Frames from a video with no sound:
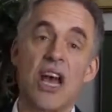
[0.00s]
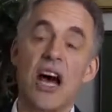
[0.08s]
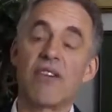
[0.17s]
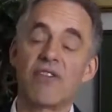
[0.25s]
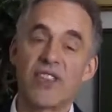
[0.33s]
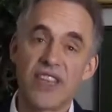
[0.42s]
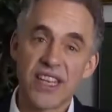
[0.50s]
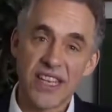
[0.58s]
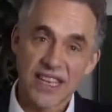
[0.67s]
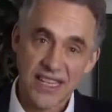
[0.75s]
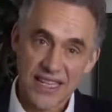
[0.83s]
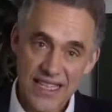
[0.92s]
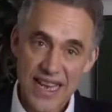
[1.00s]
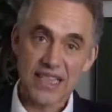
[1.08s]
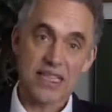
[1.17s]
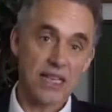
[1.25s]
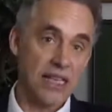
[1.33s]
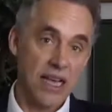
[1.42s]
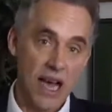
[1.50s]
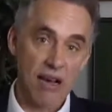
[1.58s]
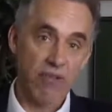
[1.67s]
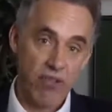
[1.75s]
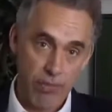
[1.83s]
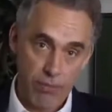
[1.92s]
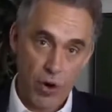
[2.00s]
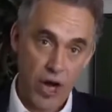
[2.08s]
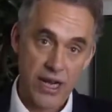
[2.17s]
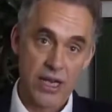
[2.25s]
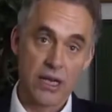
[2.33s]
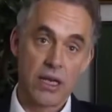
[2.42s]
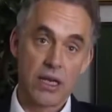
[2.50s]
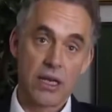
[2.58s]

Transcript: of the necessity of the body,